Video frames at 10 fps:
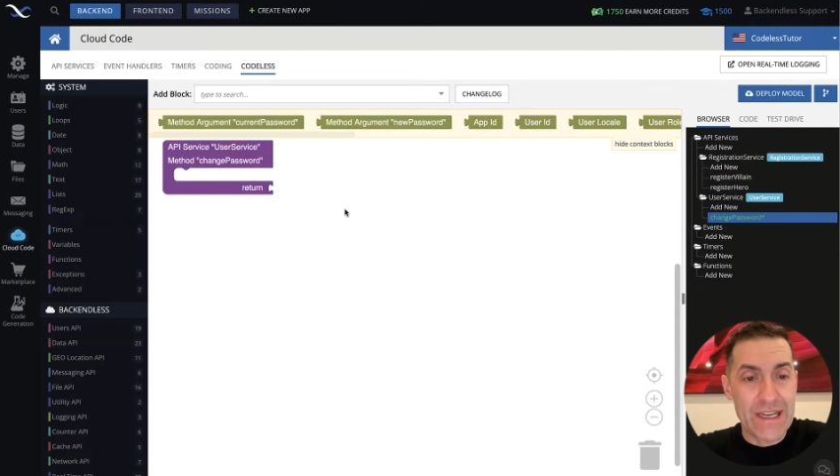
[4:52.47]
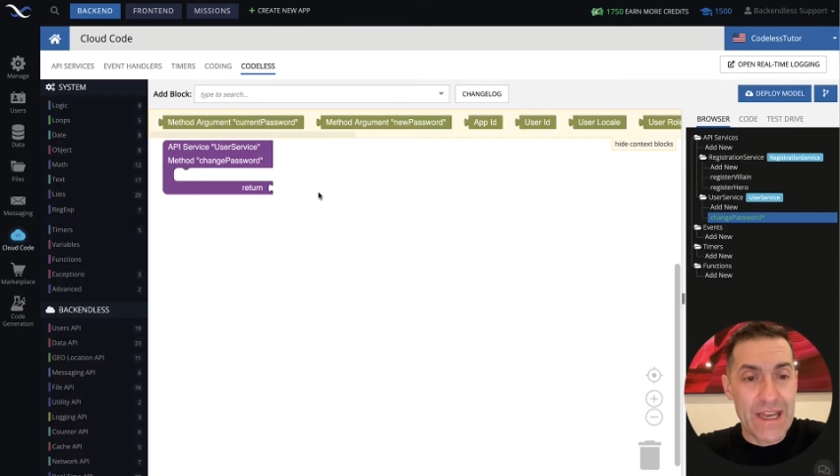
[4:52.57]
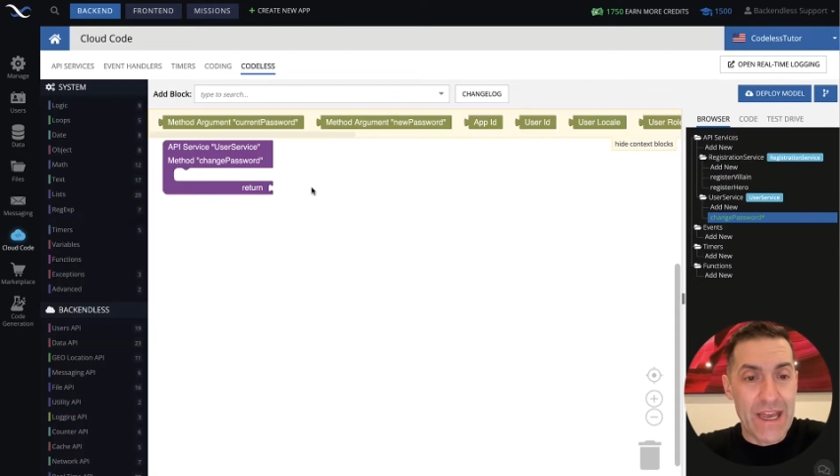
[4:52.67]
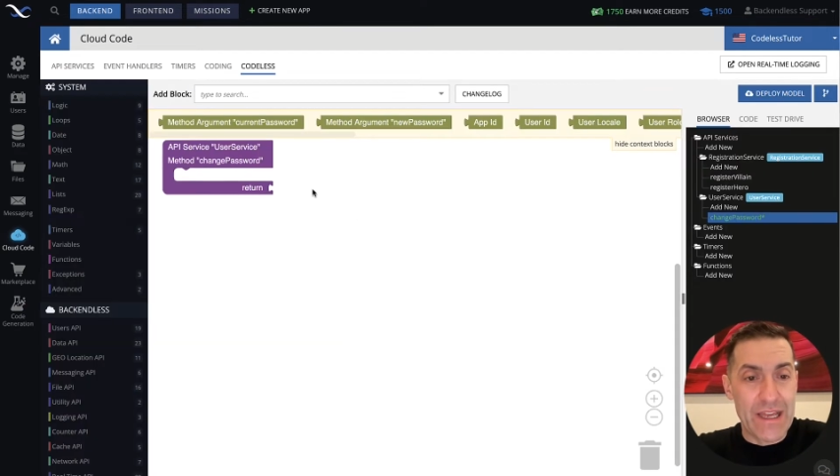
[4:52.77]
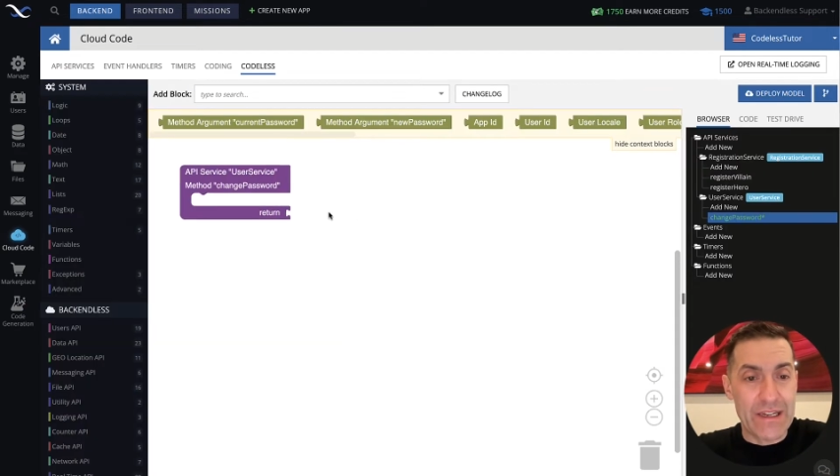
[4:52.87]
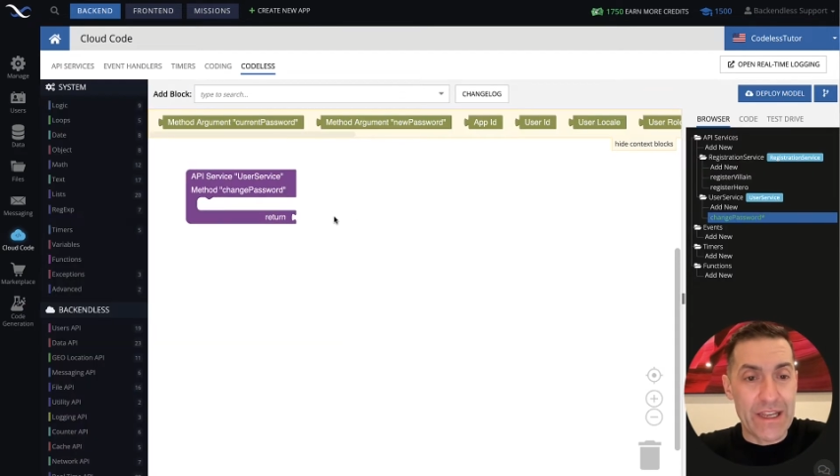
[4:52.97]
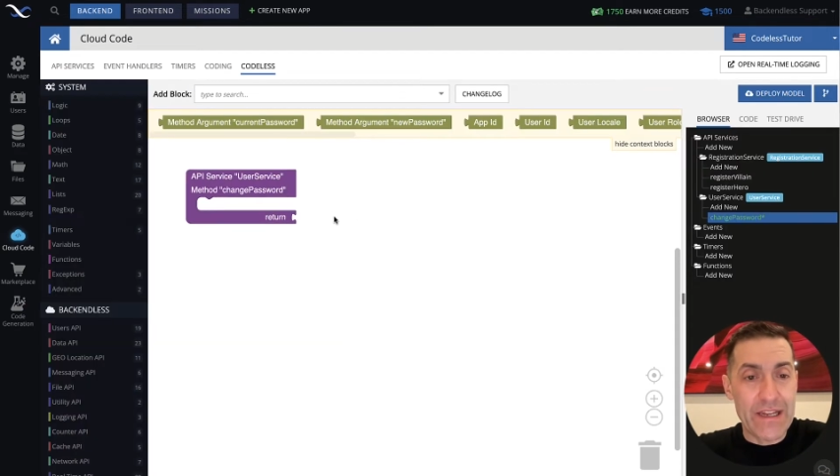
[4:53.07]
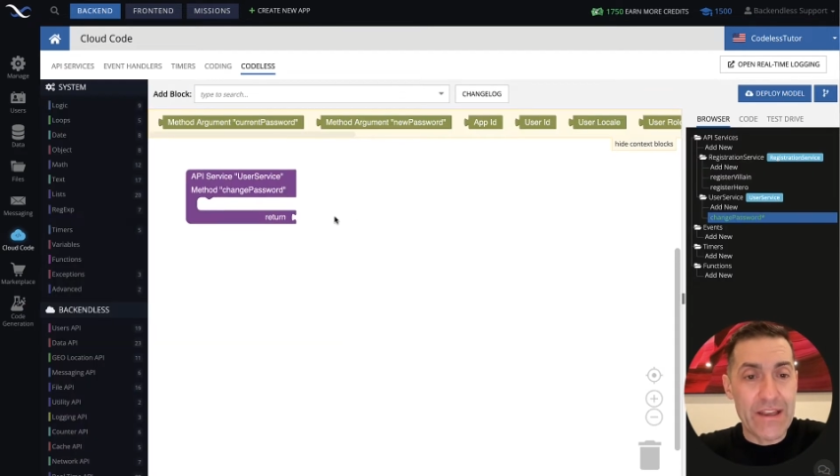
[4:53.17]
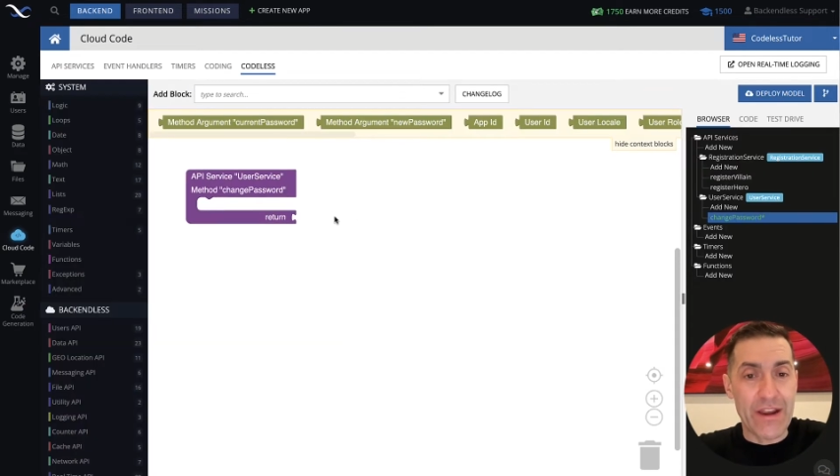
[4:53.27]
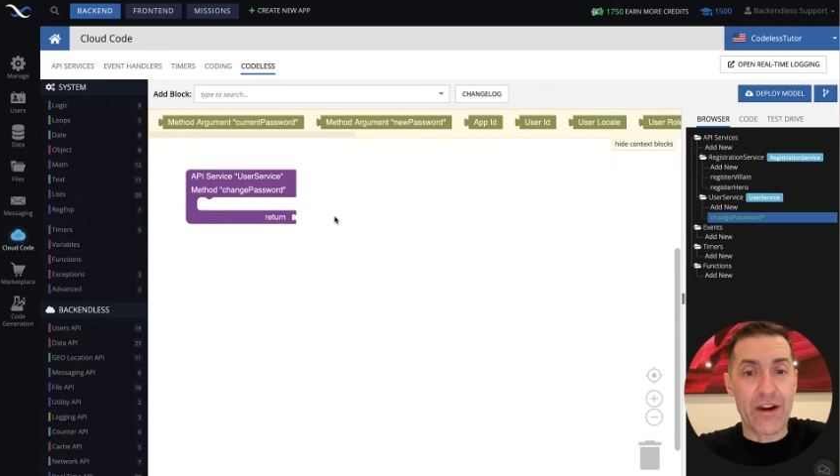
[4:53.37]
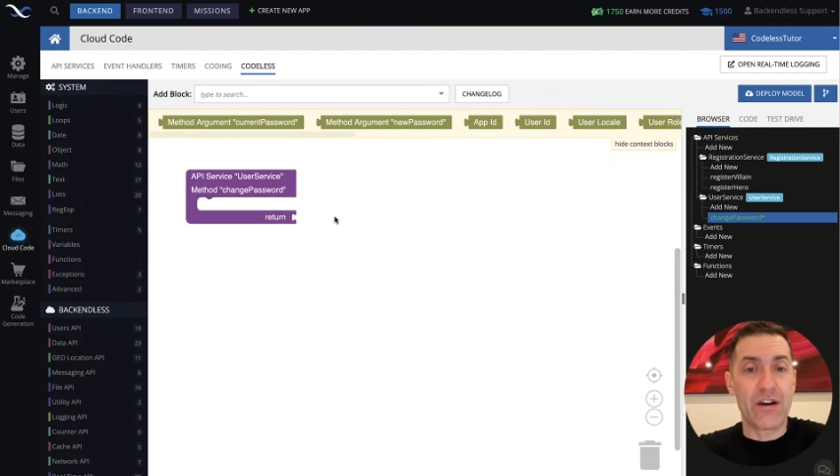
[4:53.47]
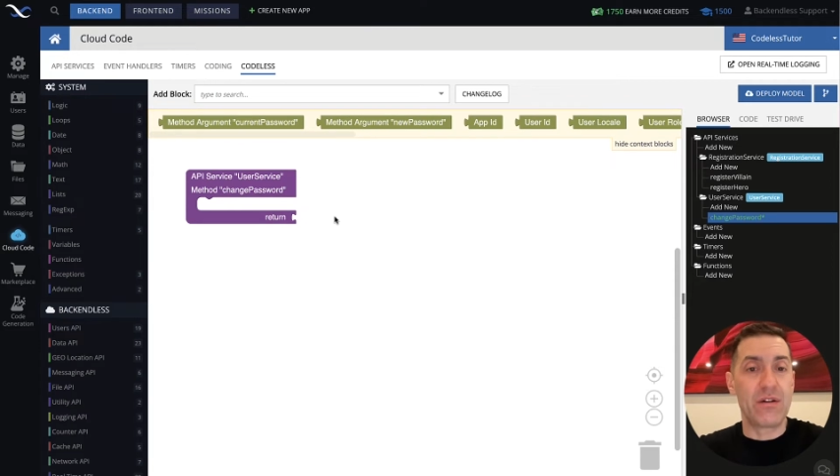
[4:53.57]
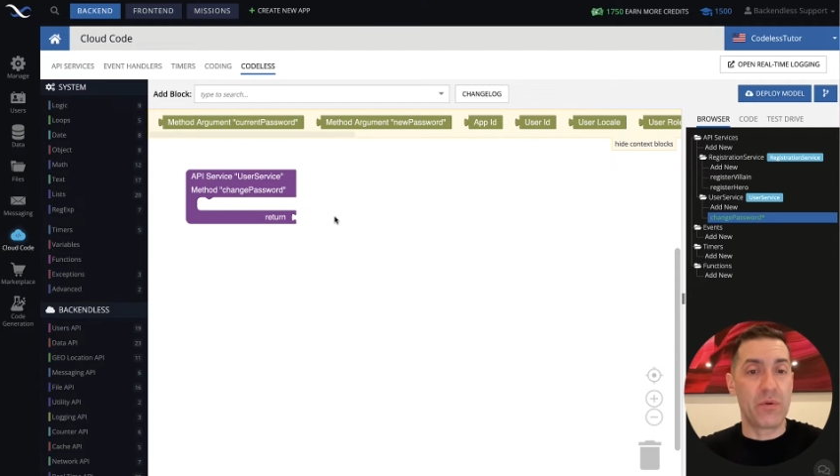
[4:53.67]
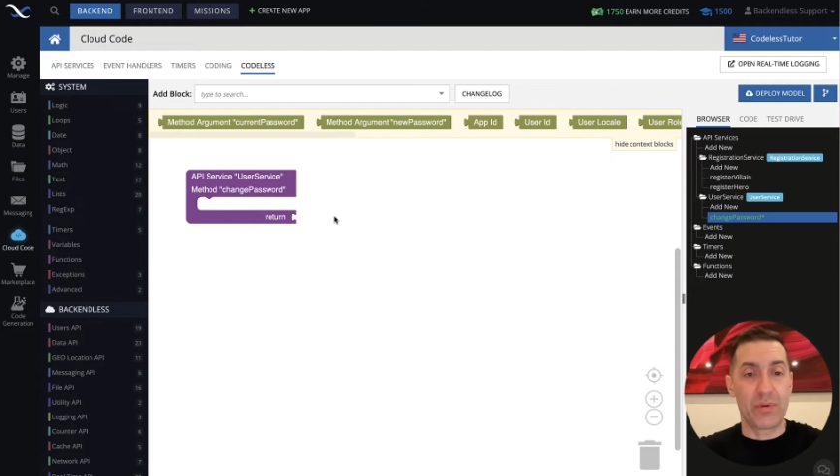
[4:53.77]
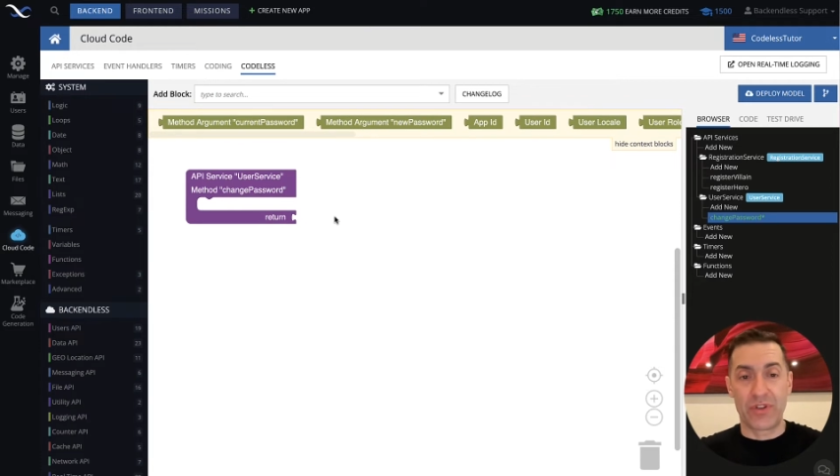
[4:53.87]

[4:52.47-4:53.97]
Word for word: And in here, we will